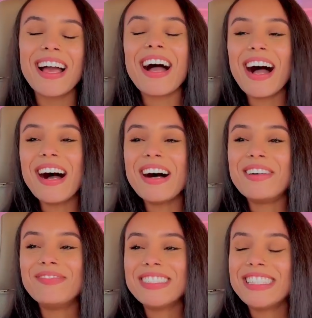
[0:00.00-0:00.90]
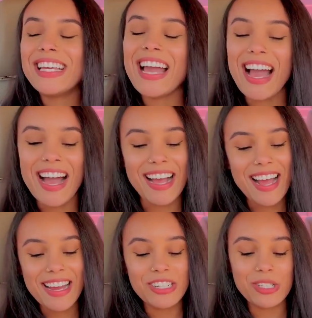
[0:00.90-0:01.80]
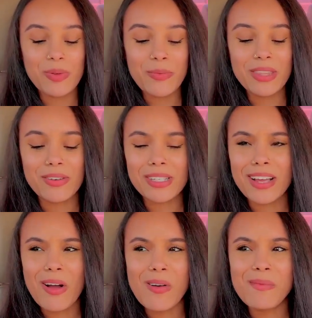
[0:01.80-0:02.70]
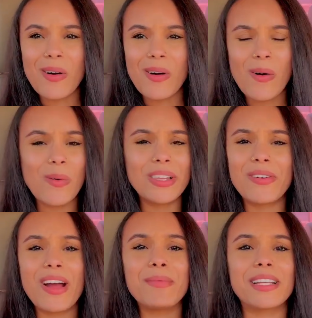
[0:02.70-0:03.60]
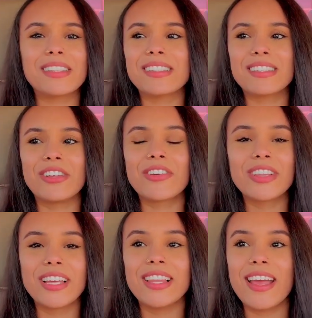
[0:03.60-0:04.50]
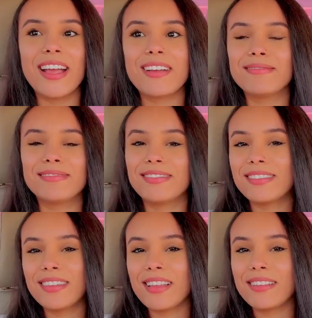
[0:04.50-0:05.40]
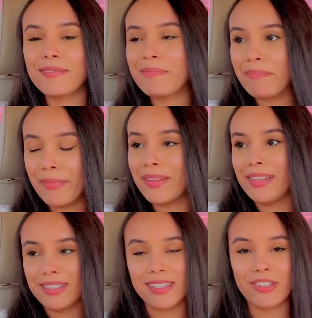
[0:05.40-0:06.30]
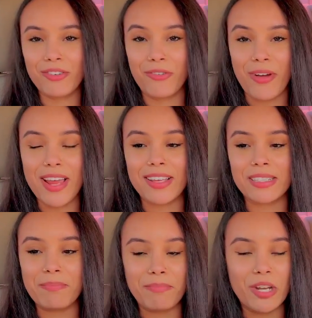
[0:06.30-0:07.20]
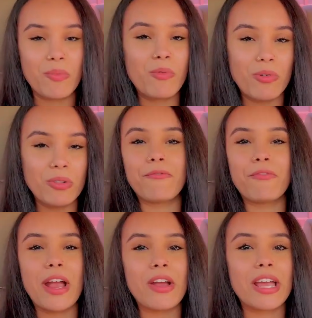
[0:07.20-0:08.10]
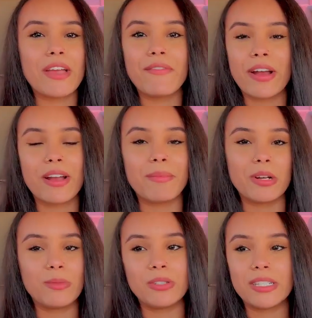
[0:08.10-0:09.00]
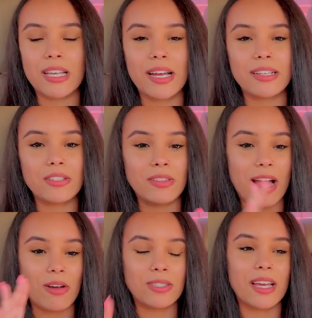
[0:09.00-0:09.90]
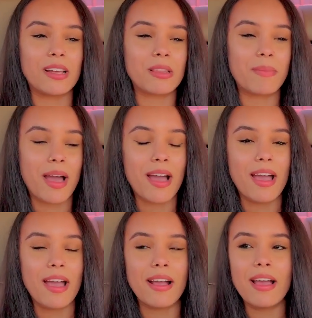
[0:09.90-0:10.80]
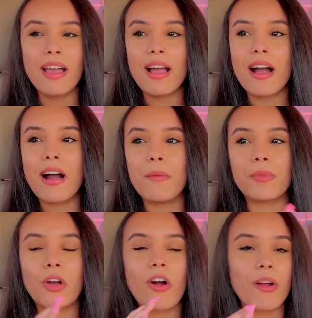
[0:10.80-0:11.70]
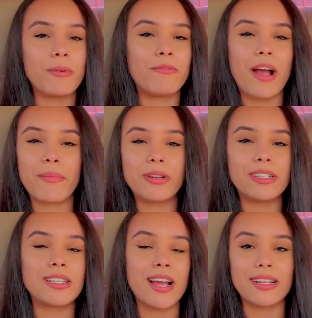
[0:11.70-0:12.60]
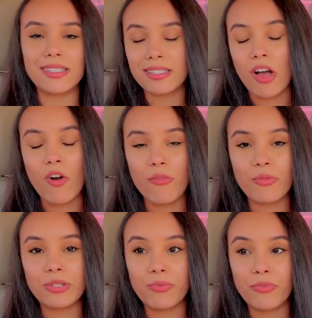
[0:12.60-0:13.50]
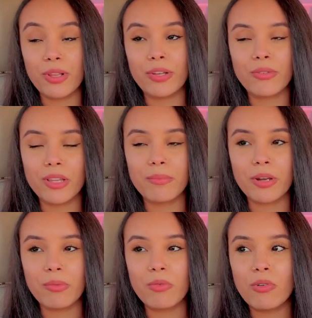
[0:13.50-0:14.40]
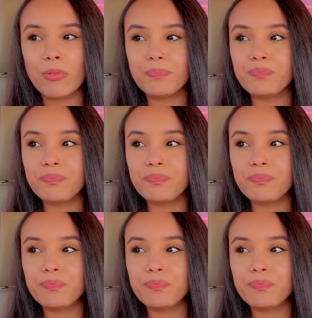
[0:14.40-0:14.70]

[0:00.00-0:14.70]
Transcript: yeah, I kind of just went with it. I was like, oh, holy crap, like this is literally like, this is great. It's minimal, very minimal designs on the outside of the bag. The carbon fiber design itself was really minimal,